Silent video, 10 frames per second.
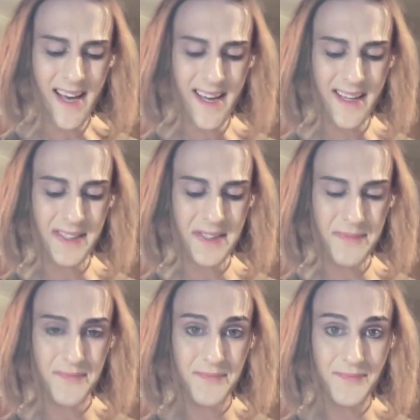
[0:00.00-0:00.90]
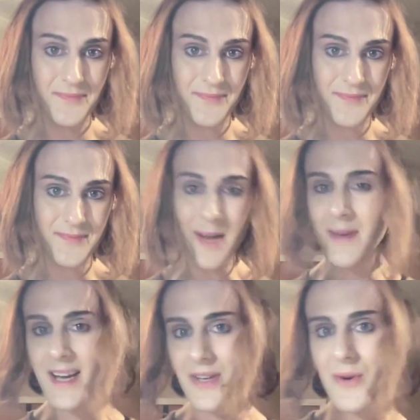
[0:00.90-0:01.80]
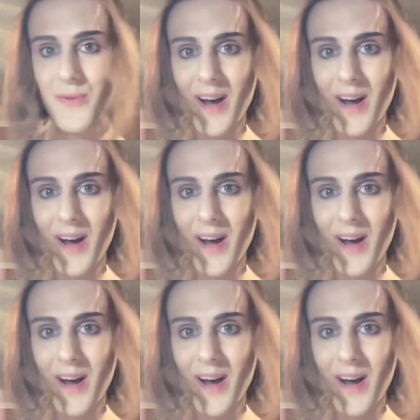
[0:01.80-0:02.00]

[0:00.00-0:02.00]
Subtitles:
And, I mean, I know